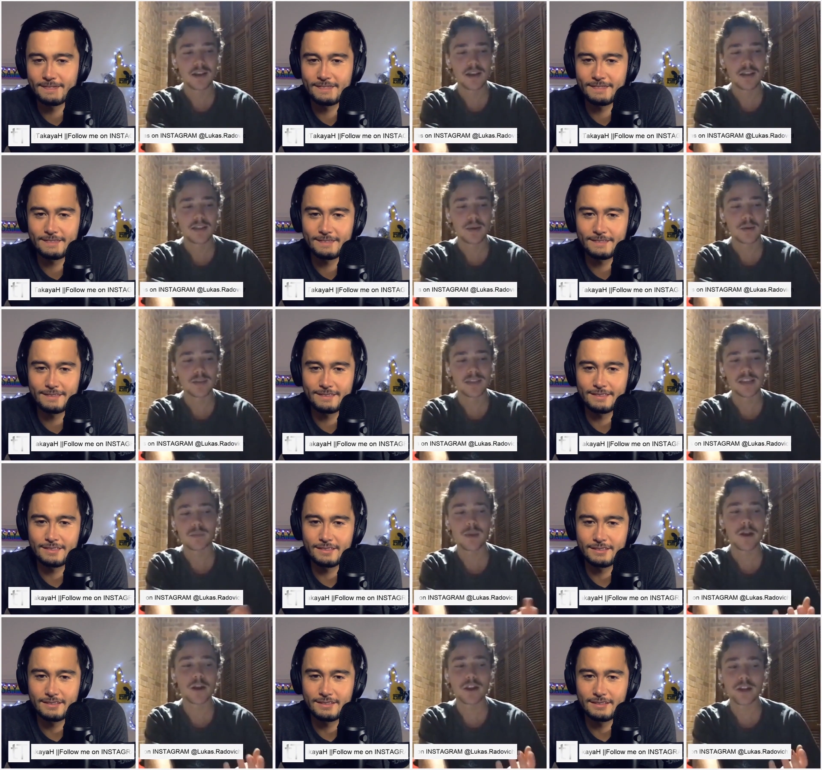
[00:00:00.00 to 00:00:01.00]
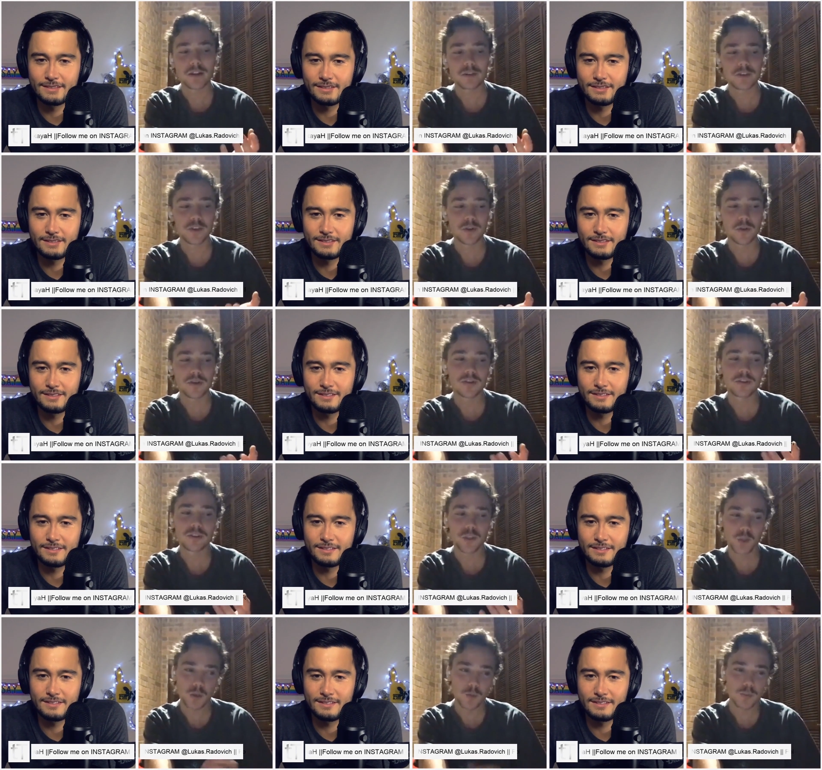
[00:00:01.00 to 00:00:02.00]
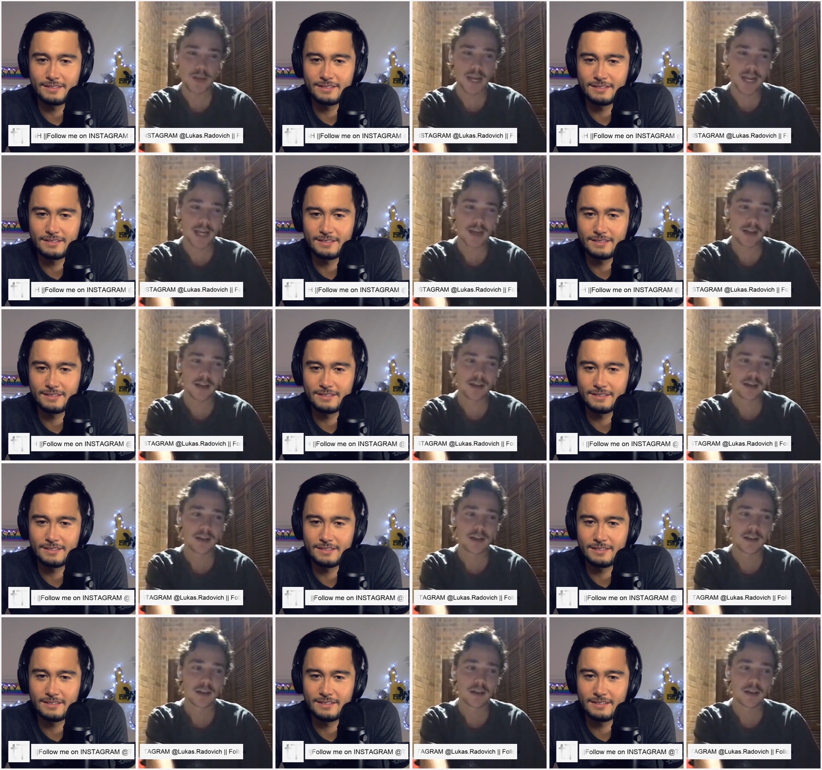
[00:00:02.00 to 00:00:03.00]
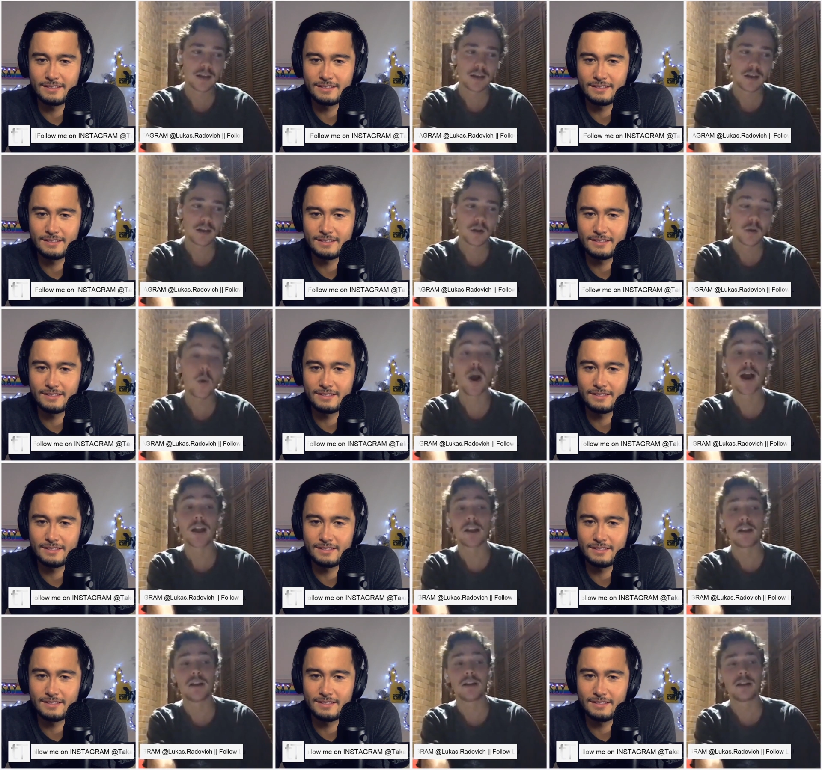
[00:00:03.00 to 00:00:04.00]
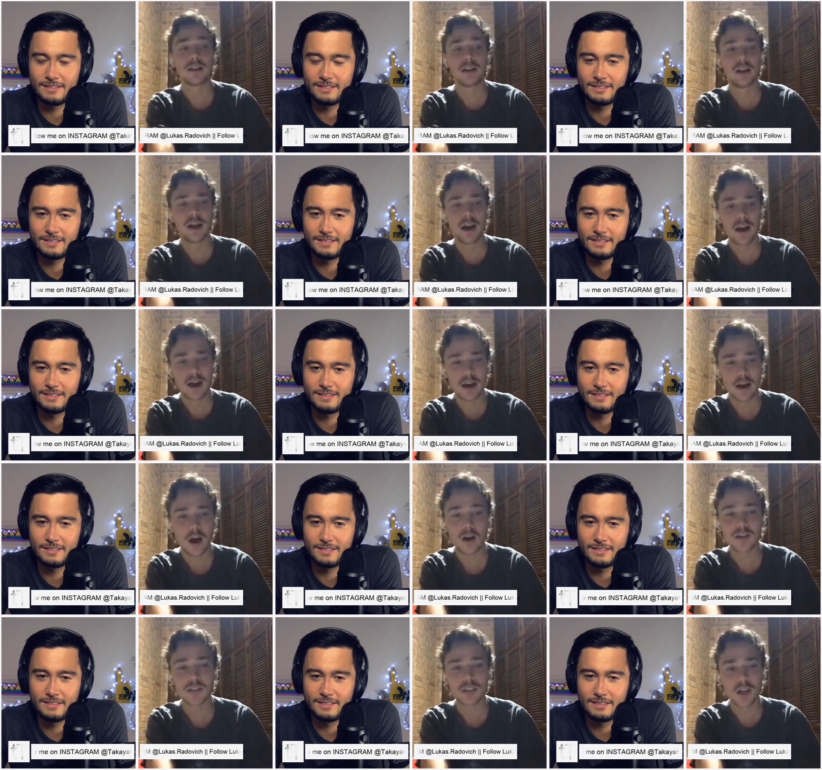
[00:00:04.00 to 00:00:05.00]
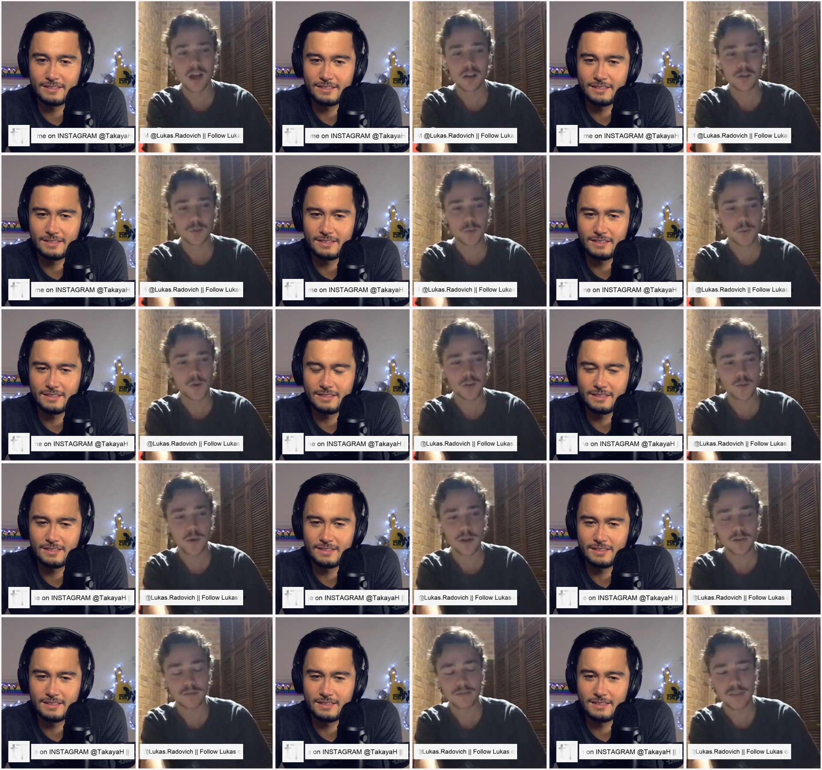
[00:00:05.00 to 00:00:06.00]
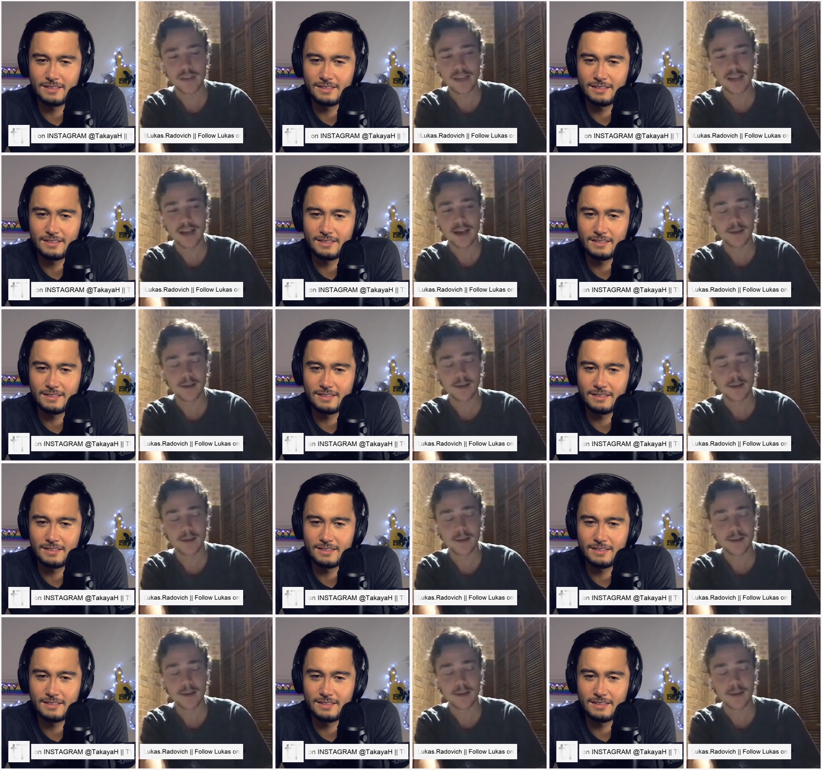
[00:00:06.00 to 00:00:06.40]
Speaker 1: there were these American tourists who were being quite hostile towards one of the